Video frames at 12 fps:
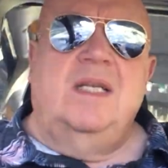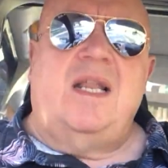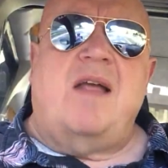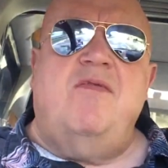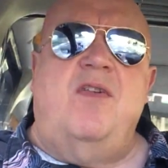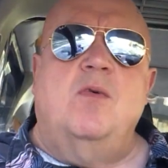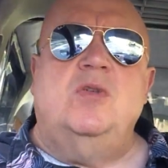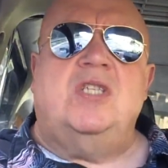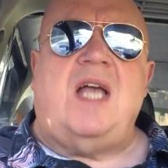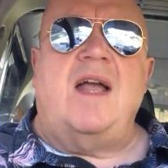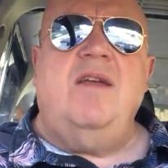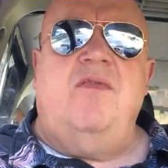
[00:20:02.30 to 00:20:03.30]
They feel
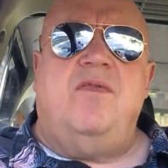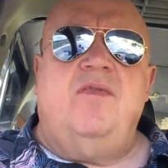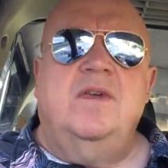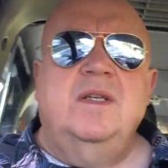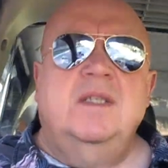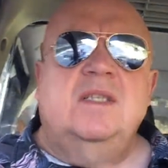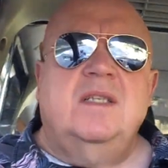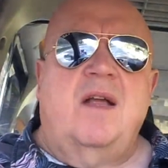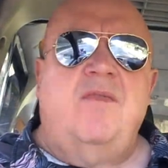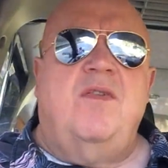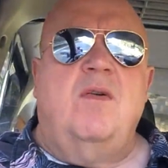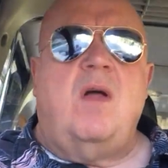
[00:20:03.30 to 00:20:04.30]
safe.
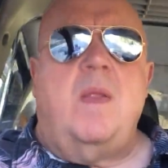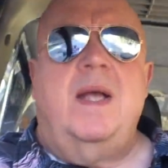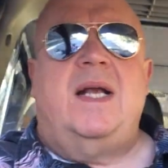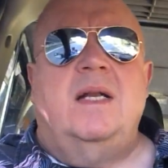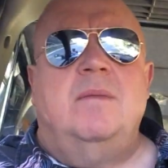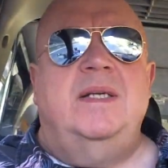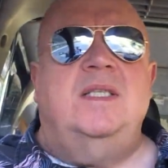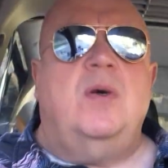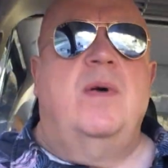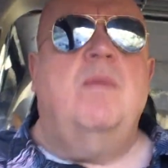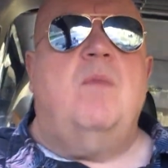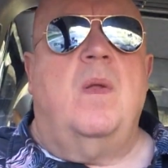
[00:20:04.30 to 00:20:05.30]
They feel like they're going to be
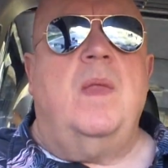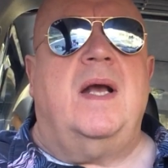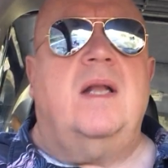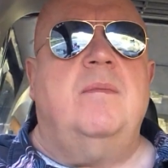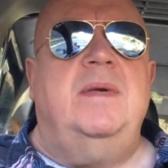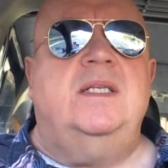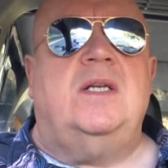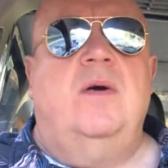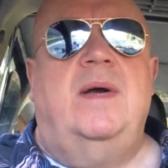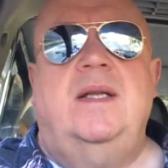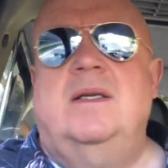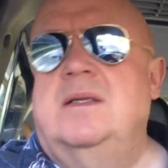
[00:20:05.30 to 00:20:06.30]
doing what they're going to be doing,